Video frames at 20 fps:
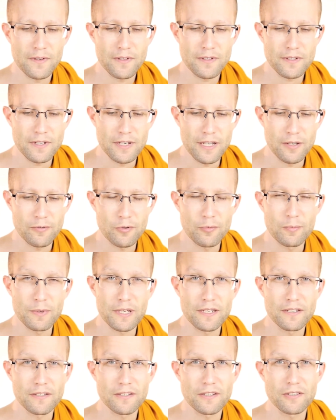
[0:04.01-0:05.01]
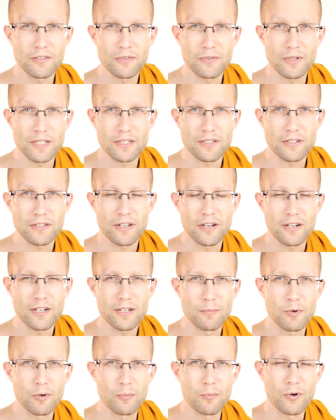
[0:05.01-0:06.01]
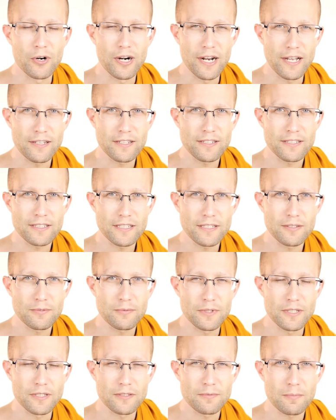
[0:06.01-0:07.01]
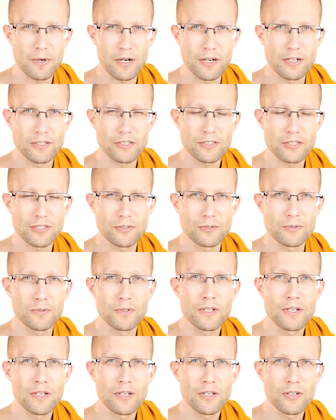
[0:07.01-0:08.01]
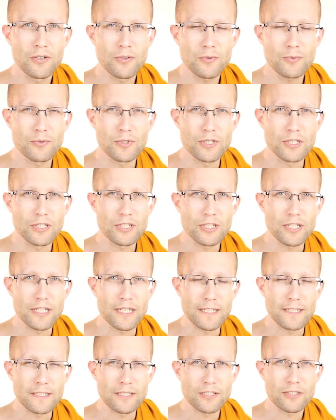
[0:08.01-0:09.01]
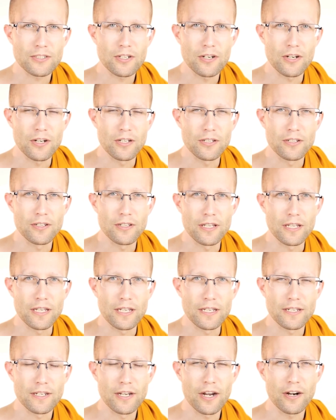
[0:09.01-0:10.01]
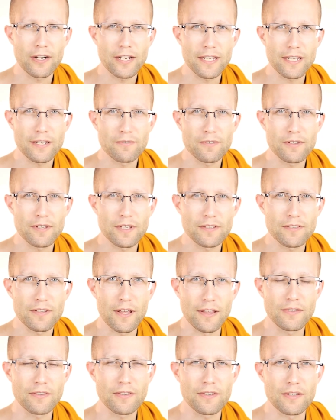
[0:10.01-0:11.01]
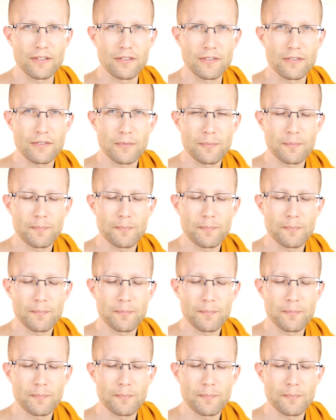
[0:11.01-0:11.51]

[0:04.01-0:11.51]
Today we'll be continuing to talk about morality with part 2, which is called the guarding of the senses.